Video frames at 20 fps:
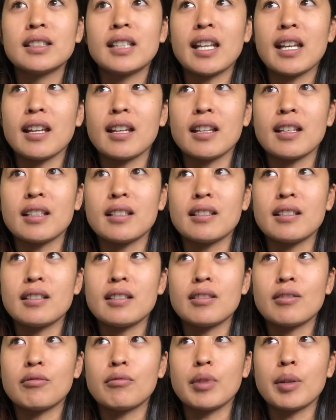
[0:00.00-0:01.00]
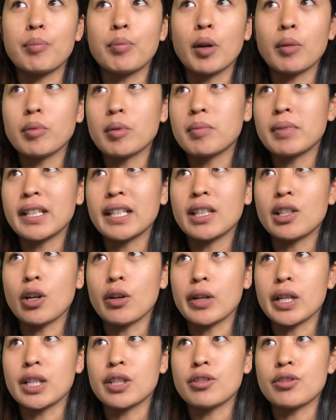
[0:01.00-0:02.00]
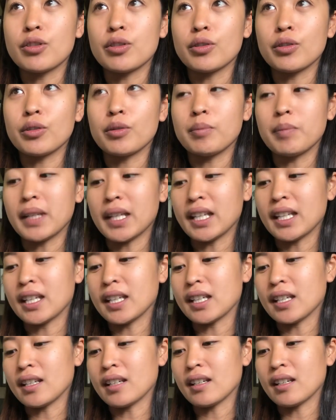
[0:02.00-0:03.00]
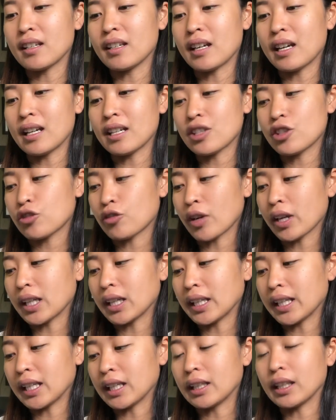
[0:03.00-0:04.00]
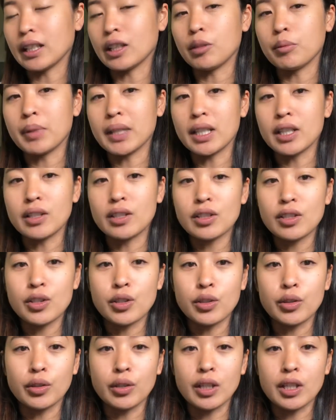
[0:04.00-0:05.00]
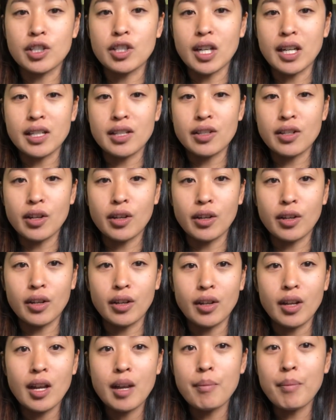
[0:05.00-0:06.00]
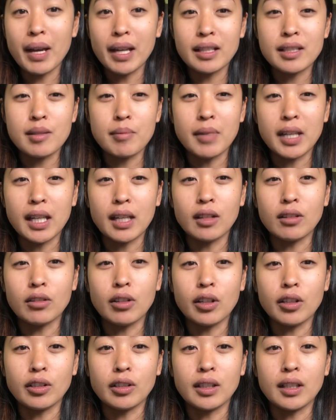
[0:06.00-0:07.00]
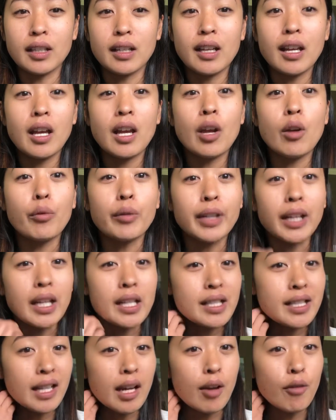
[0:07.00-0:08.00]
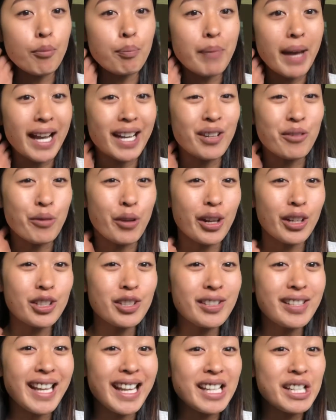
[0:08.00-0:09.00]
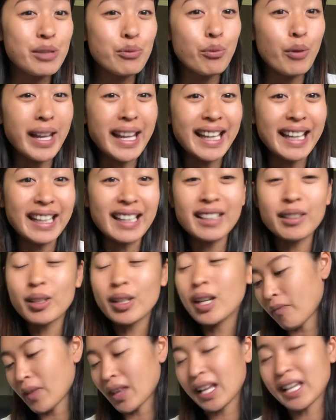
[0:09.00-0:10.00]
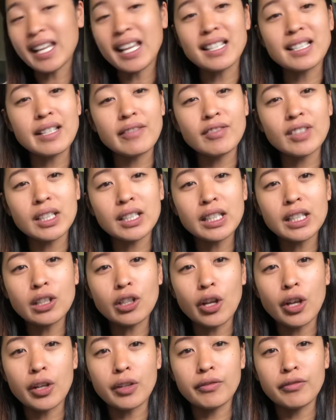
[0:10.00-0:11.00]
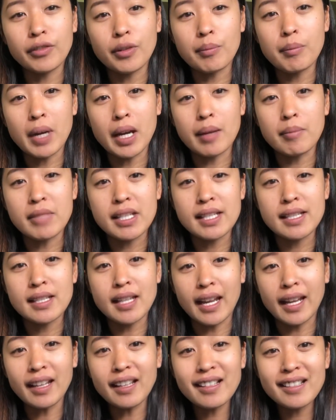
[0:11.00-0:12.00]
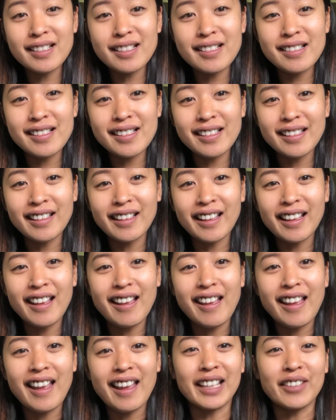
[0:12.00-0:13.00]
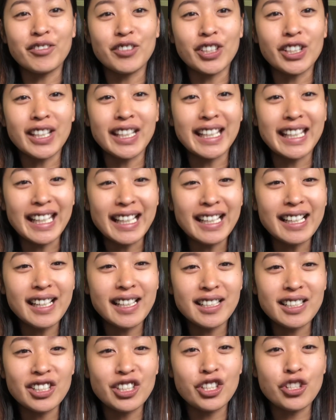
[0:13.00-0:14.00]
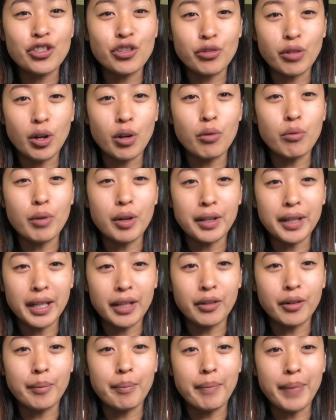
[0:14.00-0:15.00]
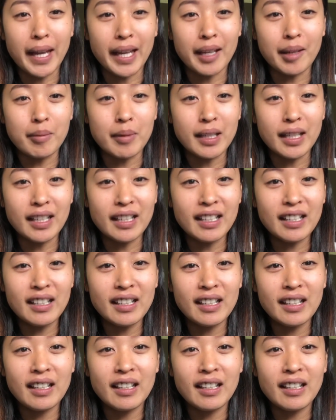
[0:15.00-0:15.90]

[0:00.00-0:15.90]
And we're probably going to be struggling a little bit to adjust her back to being alone when I start back at work next week. Yeah, definitely learn from my mistakes. If you can get it under control while they're a baby,